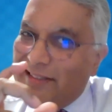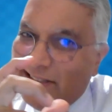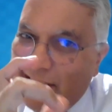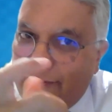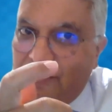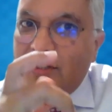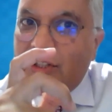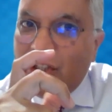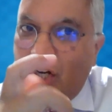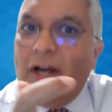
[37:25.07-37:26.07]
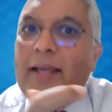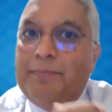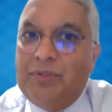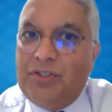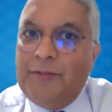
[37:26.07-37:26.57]
different
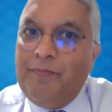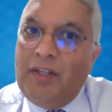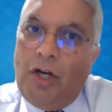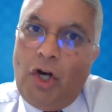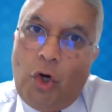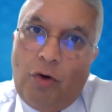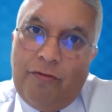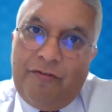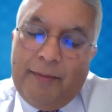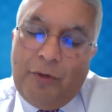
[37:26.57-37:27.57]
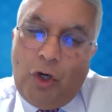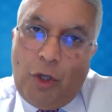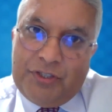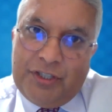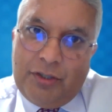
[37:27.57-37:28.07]
types of
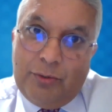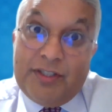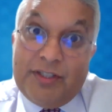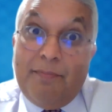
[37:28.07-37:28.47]
obstacles,